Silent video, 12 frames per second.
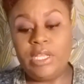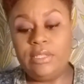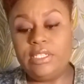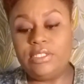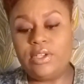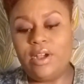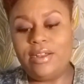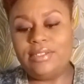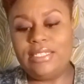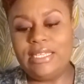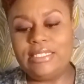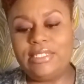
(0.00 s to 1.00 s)
This card
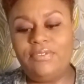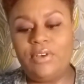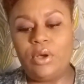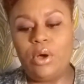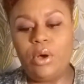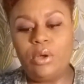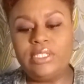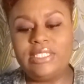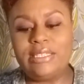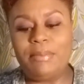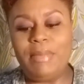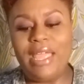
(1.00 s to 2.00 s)
says if a goal
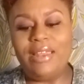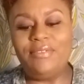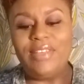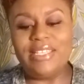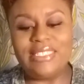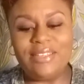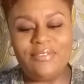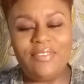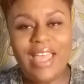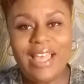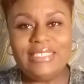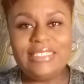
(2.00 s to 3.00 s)
isn't manifesting
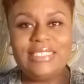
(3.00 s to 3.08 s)
fast